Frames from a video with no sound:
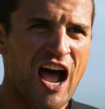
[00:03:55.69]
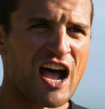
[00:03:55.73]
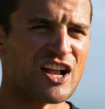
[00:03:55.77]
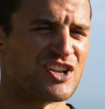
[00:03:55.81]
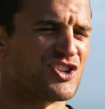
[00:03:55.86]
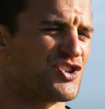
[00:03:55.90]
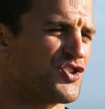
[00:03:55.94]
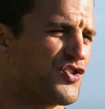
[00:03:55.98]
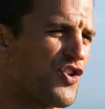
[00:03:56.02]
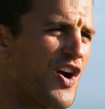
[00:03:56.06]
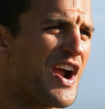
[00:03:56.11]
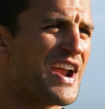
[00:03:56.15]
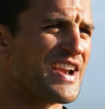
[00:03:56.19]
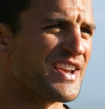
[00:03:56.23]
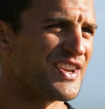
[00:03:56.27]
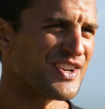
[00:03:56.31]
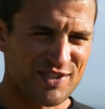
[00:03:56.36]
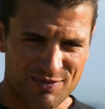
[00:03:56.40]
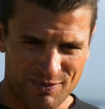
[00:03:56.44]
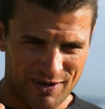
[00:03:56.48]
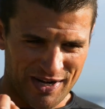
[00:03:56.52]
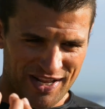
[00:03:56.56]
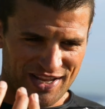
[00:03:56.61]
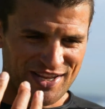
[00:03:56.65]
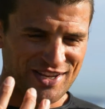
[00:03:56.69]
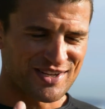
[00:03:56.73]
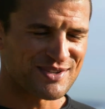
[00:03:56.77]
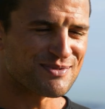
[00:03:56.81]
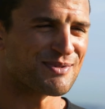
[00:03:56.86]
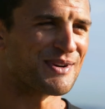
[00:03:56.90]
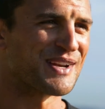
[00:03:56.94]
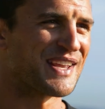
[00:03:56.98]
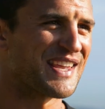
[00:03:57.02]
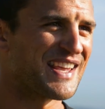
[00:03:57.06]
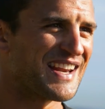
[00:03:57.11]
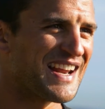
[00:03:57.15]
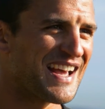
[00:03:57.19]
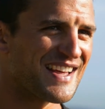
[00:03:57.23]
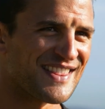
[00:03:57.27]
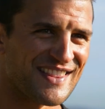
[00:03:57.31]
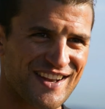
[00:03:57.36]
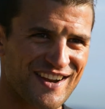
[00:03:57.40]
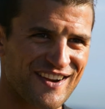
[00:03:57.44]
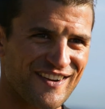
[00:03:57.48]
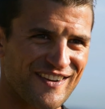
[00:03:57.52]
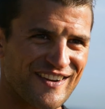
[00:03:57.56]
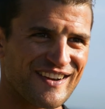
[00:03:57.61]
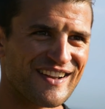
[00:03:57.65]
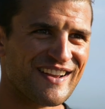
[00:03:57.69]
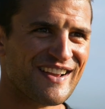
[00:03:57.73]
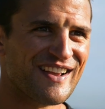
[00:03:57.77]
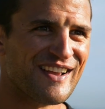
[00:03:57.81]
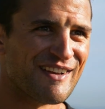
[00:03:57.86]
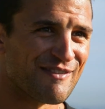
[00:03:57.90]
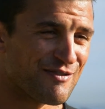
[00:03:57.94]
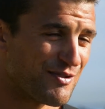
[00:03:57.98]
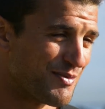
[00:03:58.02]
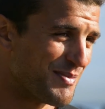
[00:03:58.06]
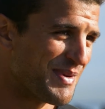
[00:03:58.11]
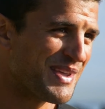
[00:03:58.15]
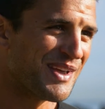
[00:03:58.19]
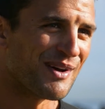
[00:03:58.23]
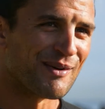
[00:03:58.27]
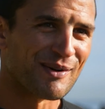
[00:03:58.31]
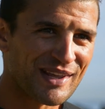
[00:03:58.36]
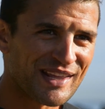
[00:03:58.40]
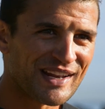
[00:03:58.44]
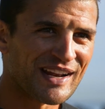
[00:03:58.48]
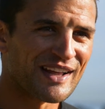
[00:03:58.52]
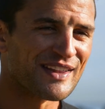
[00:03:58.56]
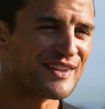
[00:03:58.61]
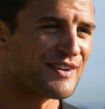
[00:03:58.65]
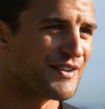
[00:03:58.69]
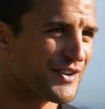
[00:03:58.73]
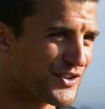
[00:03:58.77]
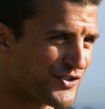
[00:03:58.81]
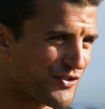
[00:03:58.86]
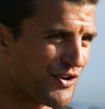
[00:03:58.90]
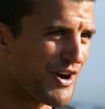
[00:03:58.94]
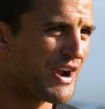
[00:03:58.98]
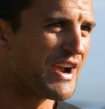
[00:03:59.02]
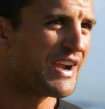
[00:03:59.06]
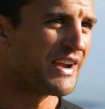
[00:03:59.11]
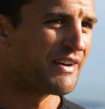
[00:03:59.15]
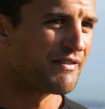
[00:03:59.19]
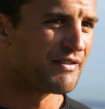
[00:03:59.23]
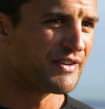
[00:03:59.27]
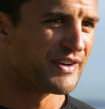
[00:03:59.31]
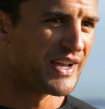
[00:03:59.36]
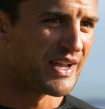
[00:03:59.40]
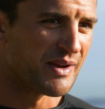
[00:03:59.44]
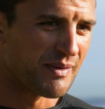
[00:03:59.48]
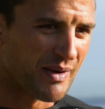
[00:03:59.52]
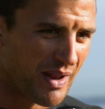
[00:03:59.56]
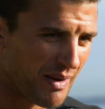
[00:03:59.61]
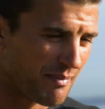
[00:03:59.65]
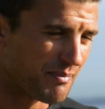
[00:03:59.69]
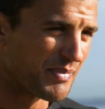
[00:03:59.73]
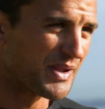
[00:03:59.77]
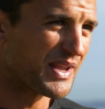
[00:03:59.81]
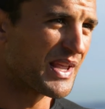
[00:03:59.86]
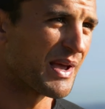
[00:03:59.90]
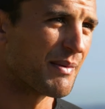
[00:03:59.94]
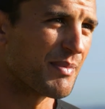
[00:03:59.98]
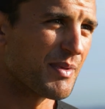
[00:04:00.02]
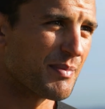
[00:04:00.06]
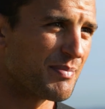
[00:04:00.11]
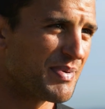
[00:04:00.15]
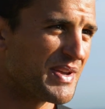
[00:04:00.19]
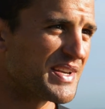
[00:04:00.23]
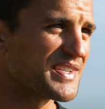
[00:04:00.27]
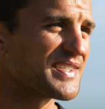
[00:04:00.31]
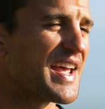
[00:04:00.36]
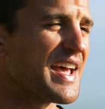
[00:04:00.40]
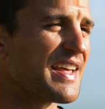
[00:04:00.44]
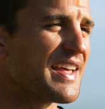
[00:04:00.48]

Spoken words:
It's great. You just want to get out there, and for me, I want to get out there and train every day and become the best